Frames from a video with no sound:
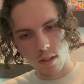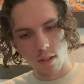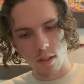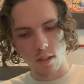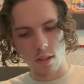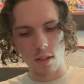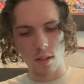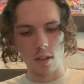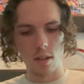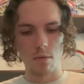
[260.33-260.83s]

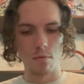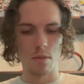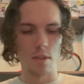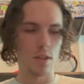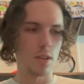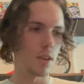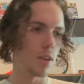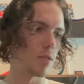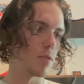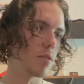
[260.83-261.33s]
There we
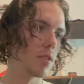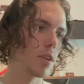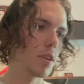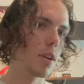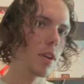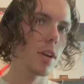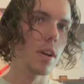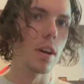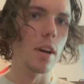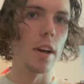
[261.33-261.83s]
go.
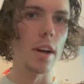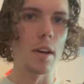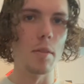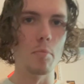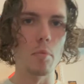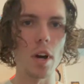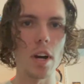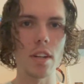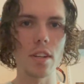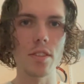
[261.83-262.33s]
And
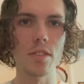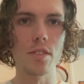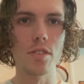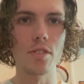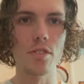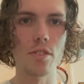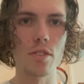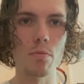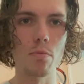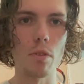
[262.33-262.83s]
mine isn't
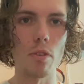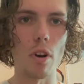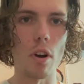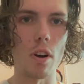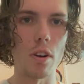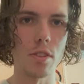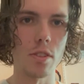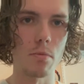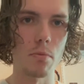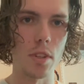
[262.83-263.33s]
super
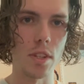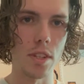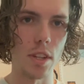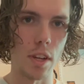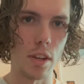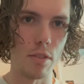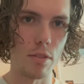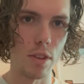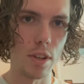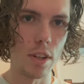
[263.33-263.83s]
awesome and
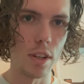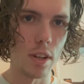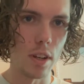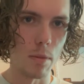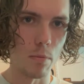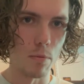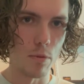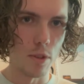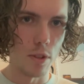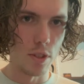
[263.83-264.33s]
decorated.
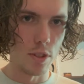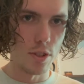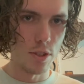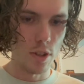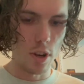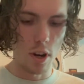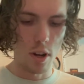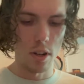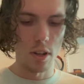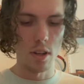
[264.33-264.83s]
I'm really
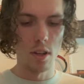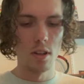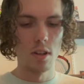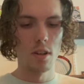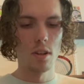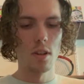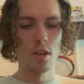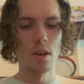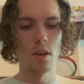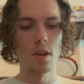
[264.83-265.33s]
sorry.
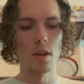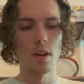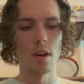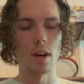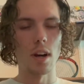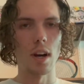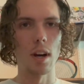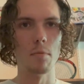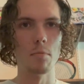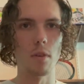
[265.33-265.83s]

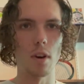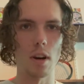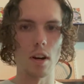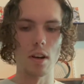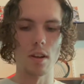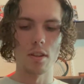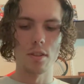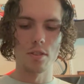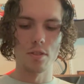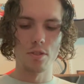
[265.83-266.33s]
I'm
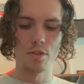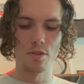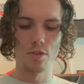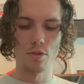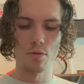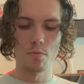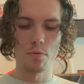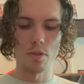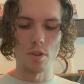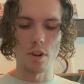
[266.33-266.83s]
not
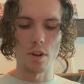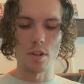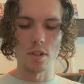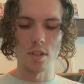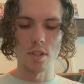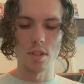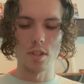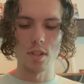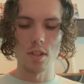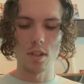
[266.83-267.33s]
super
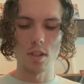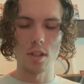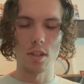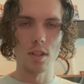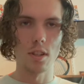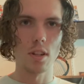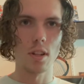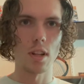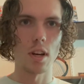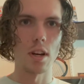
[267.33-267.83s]
artistically
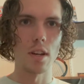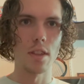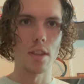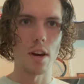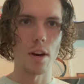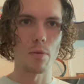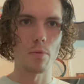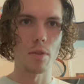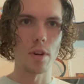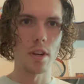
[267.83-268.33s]
inclined
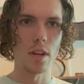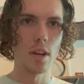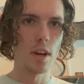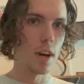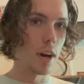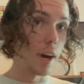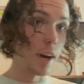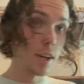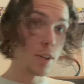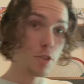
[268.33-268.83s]
that way.
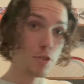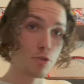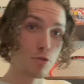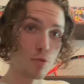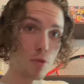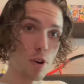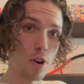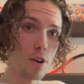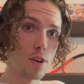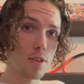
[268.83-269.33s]
I can
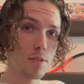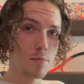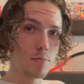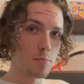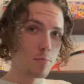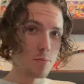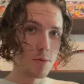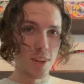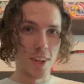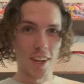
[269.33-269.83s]
draw,
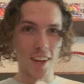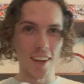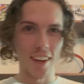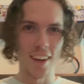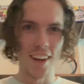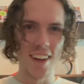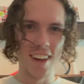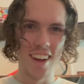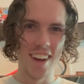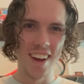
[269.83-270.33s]
but I
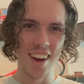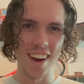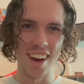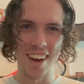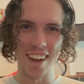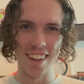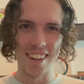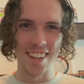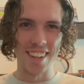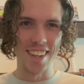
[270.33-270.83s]

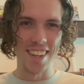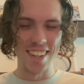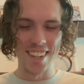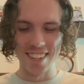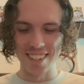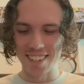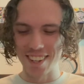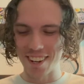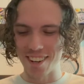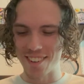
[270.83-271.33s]

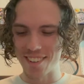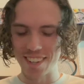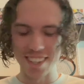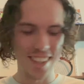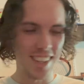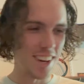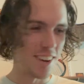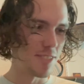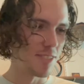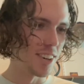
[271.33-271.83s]
can't decorate
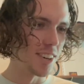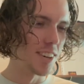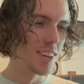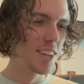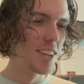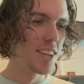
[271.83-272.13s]
that well.